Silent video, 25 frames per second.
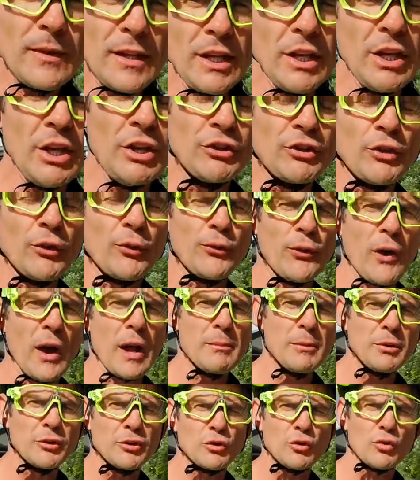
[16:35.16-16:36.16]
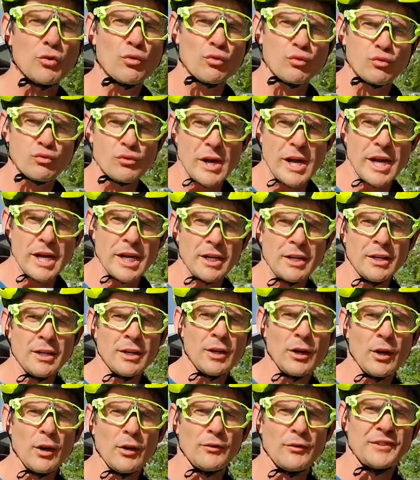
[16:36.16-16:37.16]
is the famous
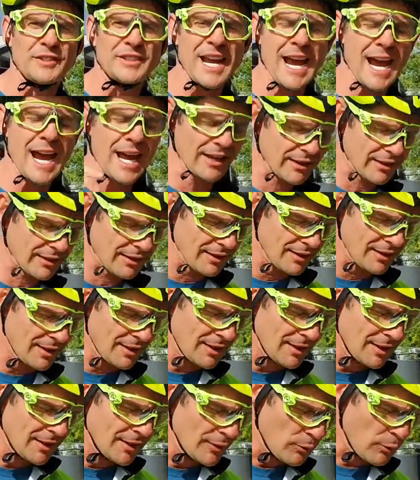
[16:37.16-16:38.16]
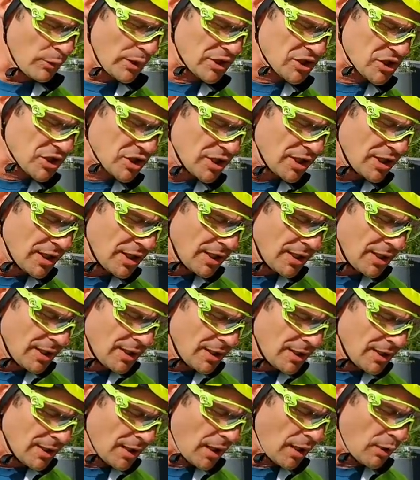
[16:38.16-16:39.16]
ring of death, which
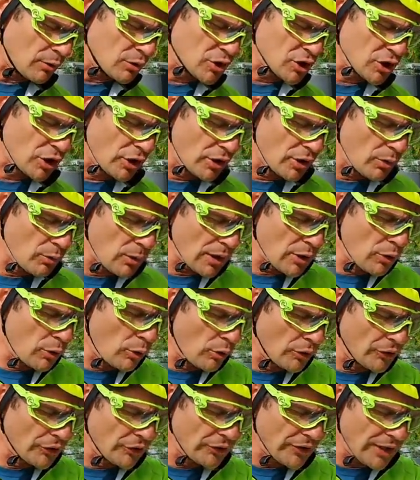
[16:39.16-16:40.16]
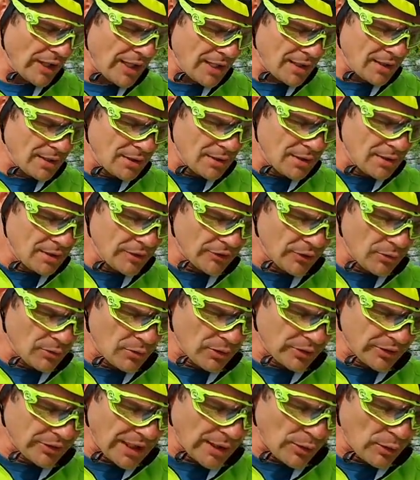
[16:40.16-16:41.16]
I'll show you what causes that. So we'll
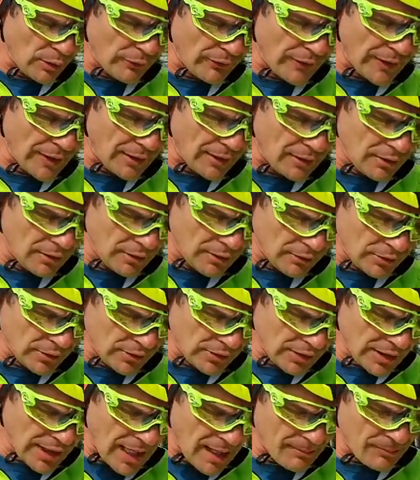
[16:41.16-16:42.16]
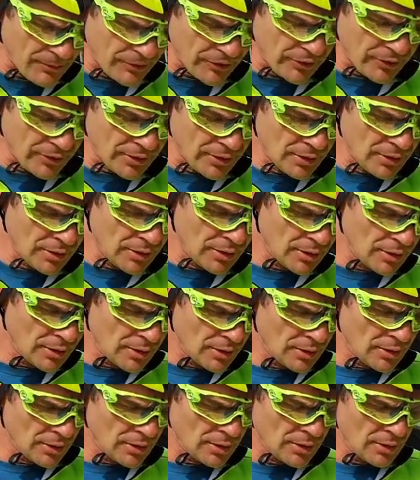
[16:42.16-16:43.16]
take off our caps
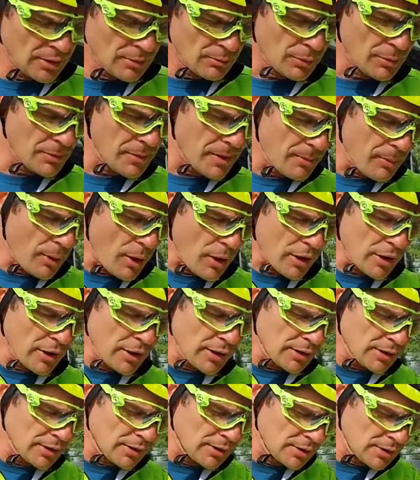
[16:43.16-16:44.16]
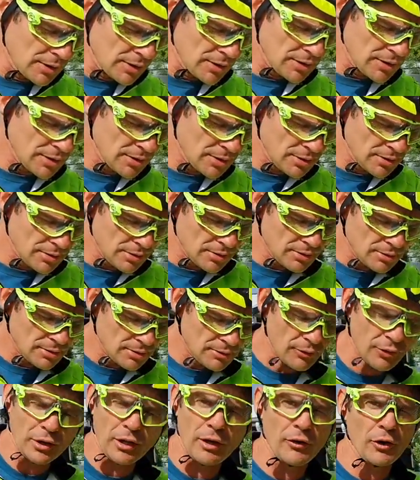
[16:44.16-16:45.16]
in the pocket.
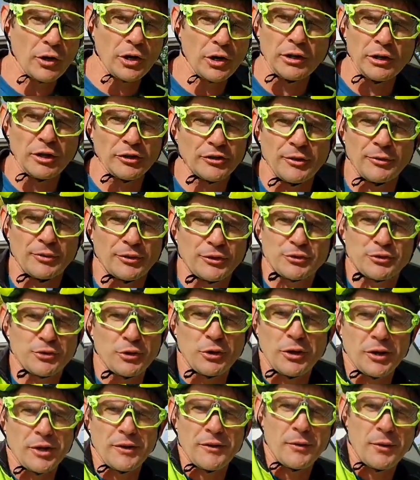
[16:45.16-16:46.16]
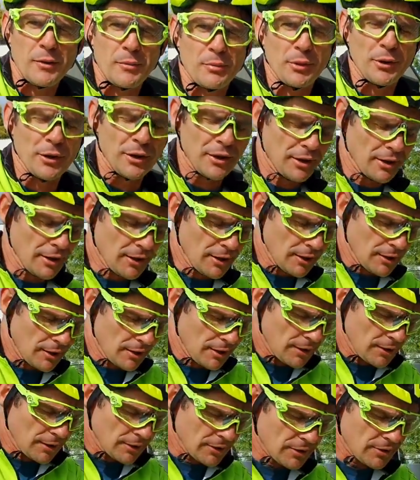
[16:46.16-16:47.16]
I've already lost the screw. I don't know where I put it.
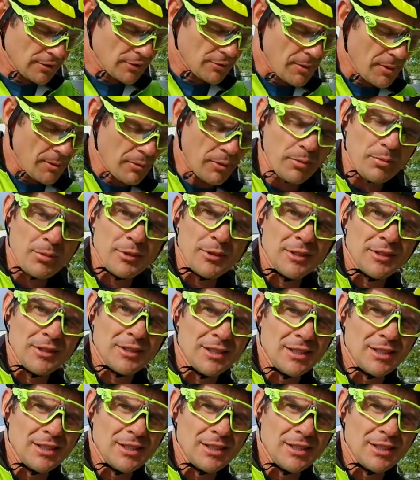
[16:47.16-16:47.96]
Do you remember where I put it?